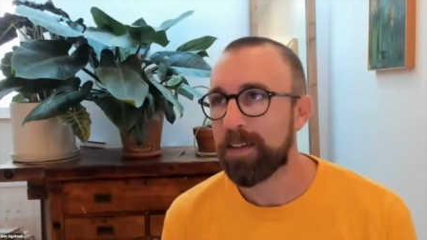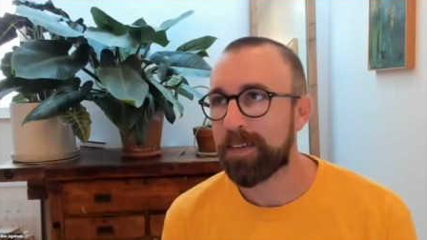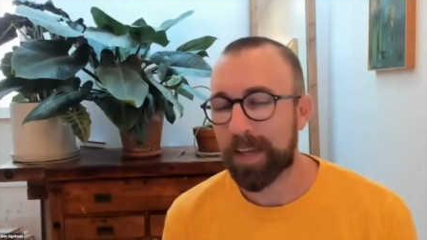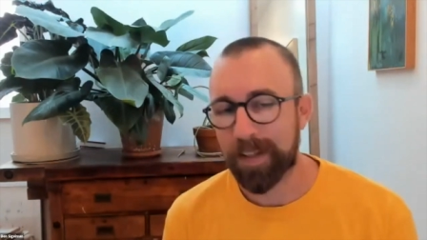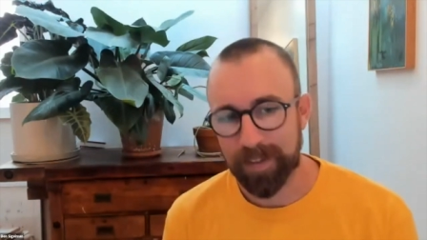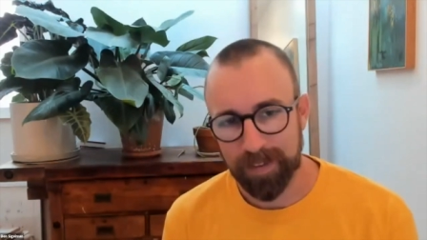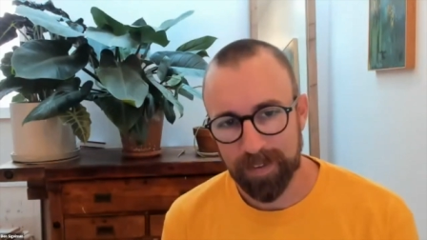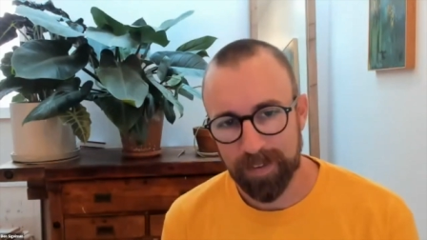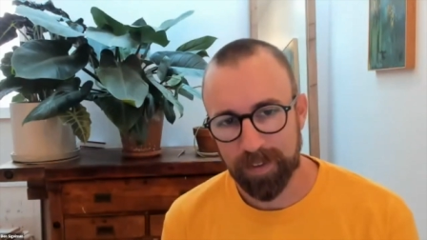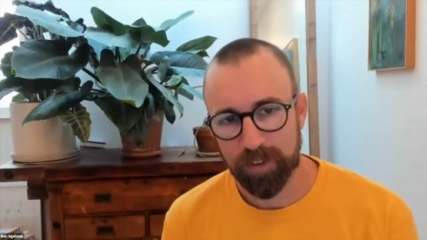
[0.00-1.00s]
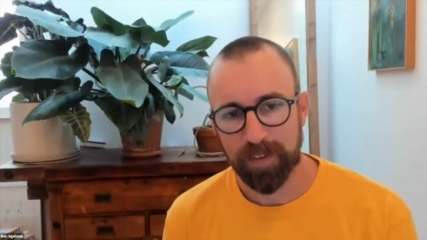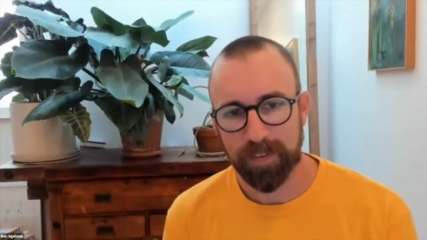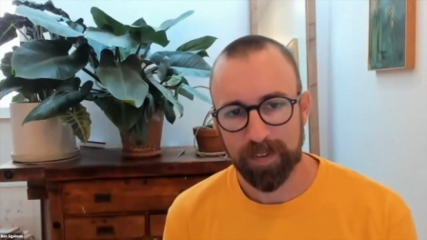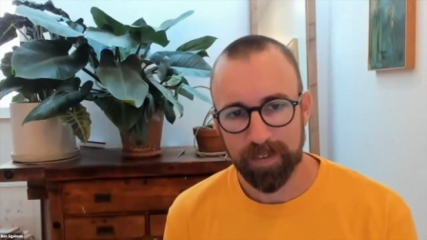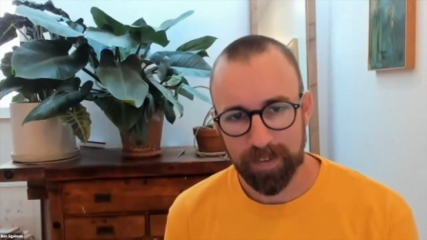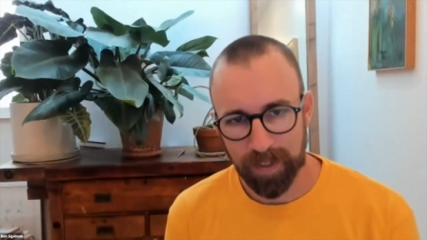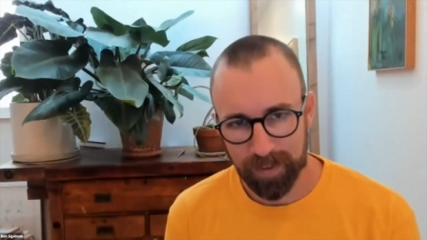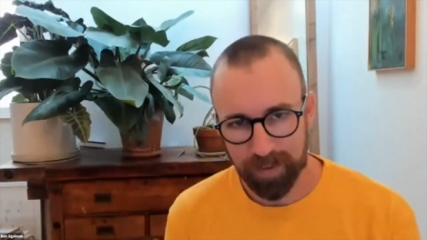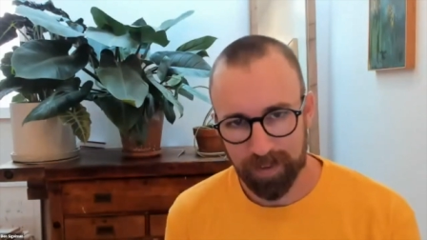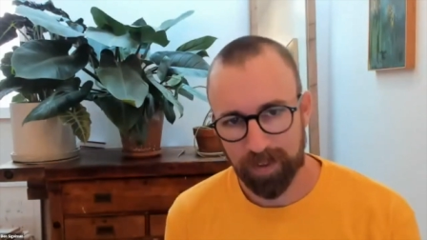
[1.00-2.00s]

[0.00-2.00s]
data and tracing data